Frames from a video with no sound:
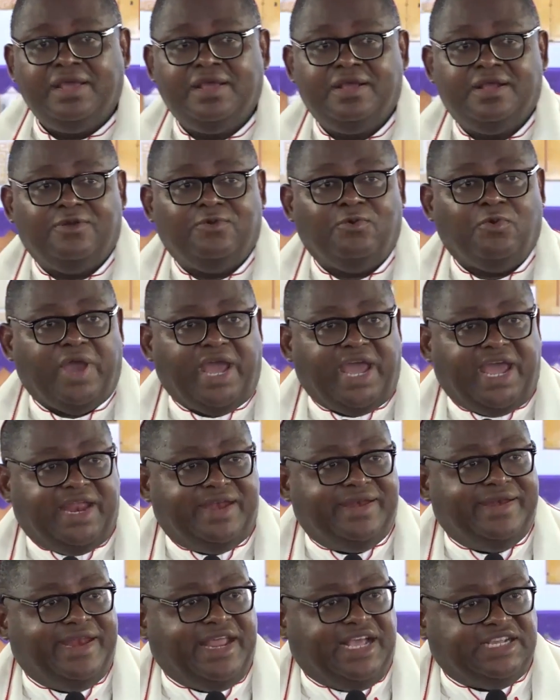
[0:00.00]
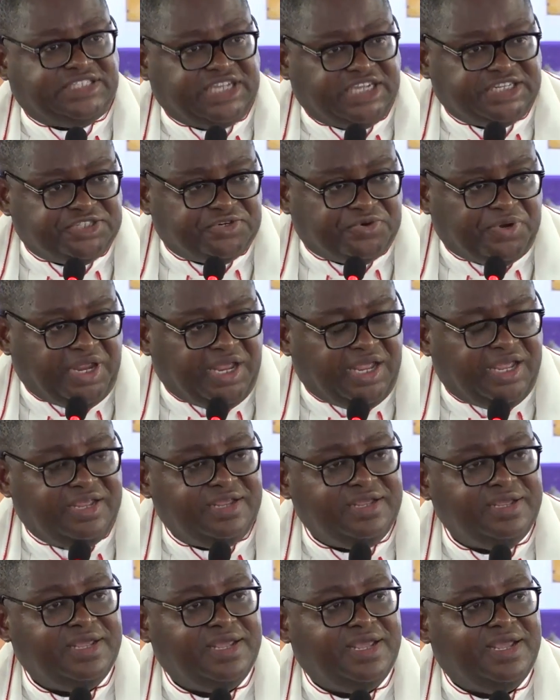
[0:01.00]
when
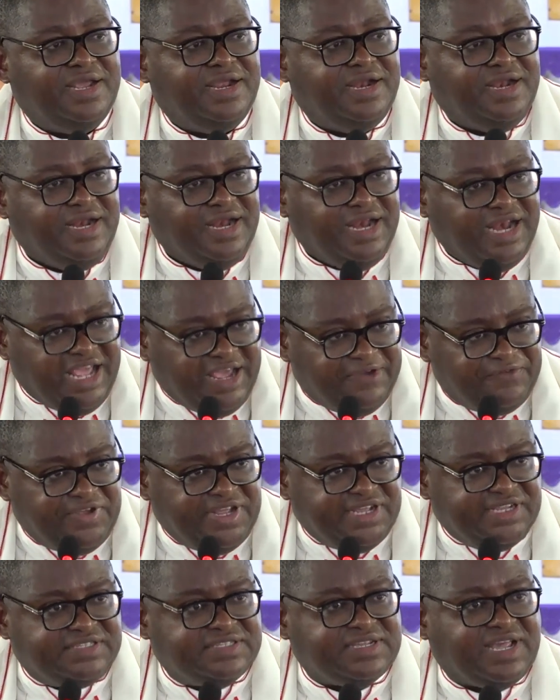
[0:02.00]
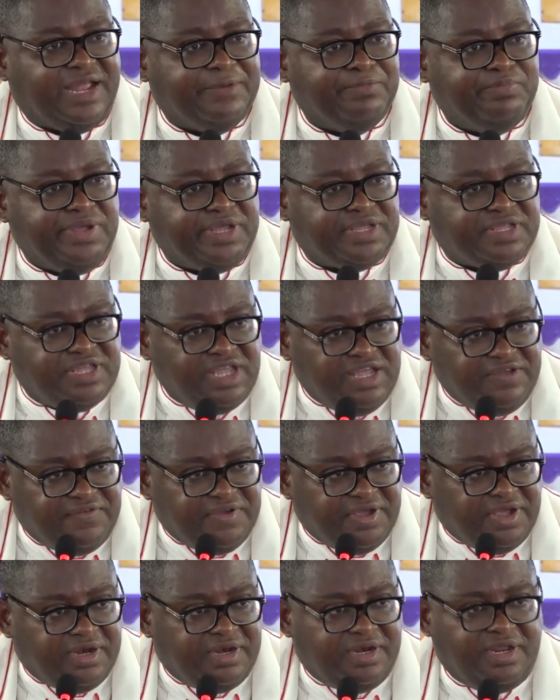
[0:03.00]
necessary, levies can be
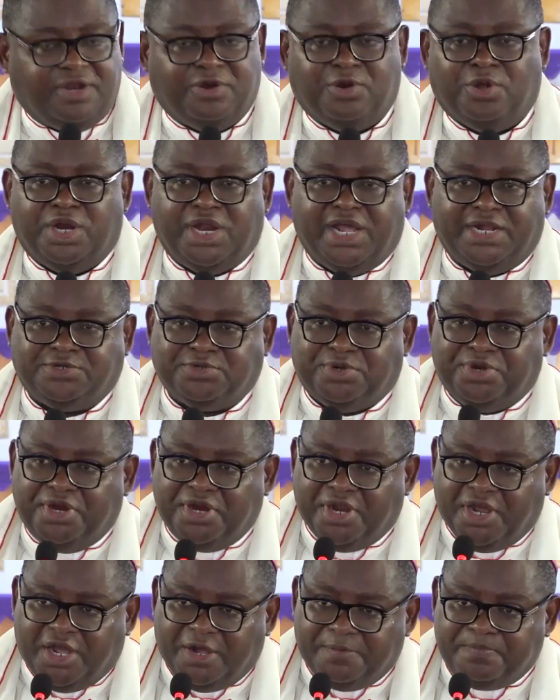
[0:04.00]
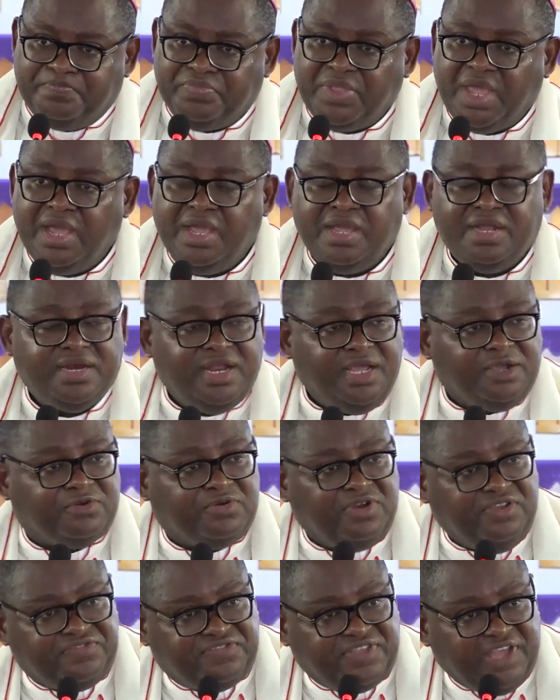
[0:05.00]
given in order to help the
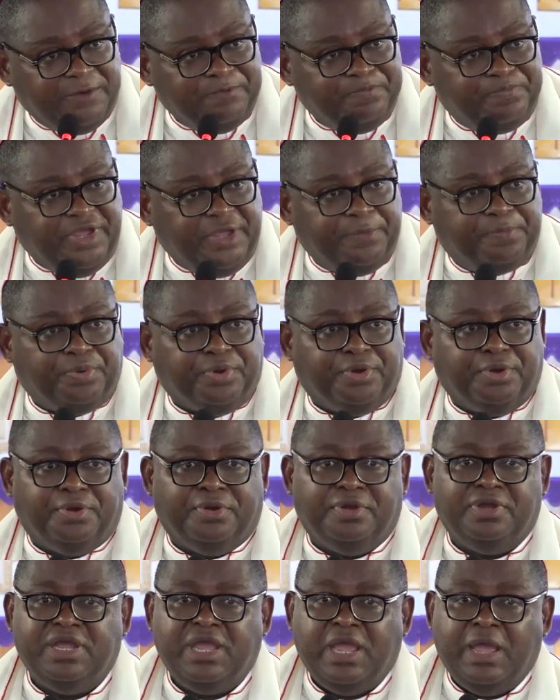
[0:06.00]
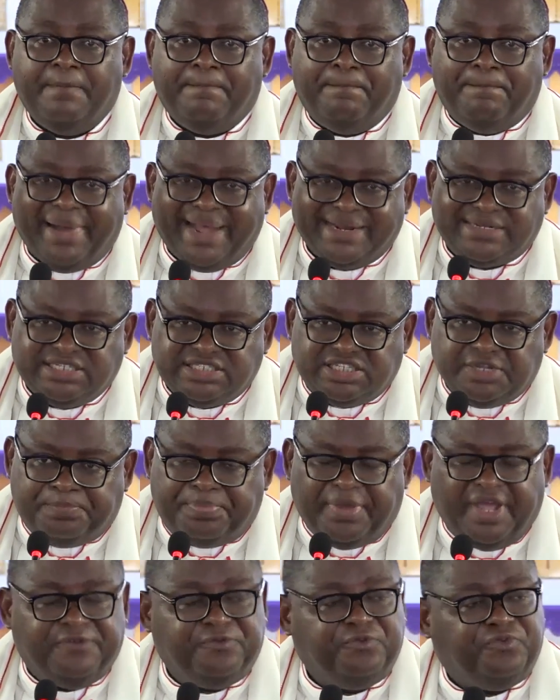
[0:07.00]
Christian people
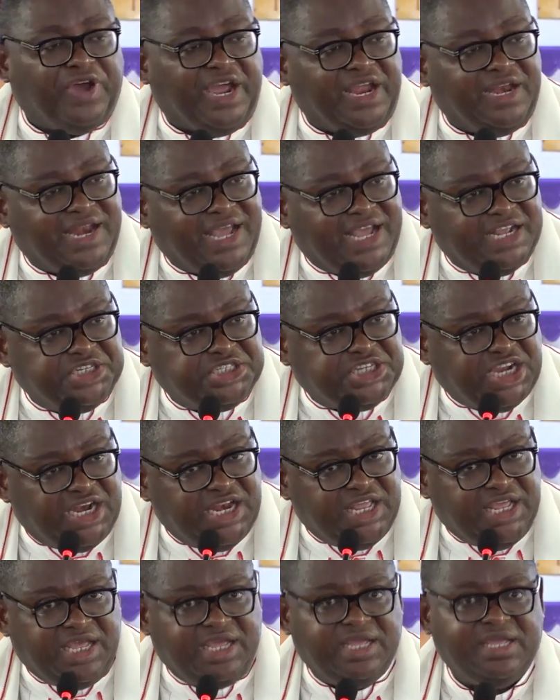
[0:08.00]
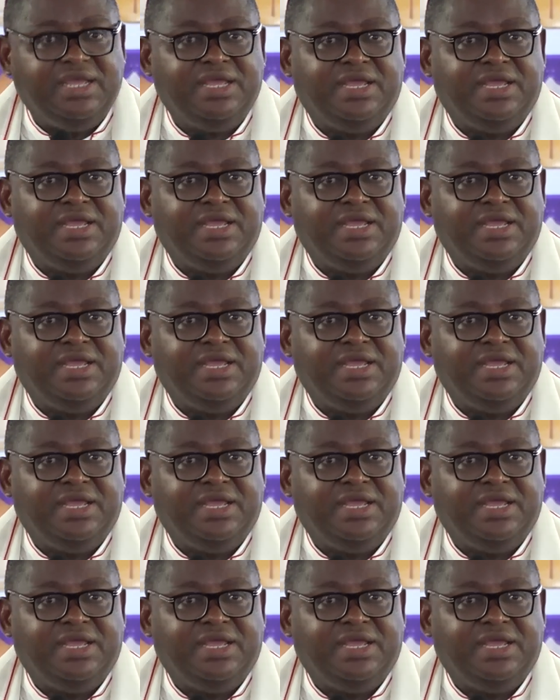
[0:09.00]
participate financially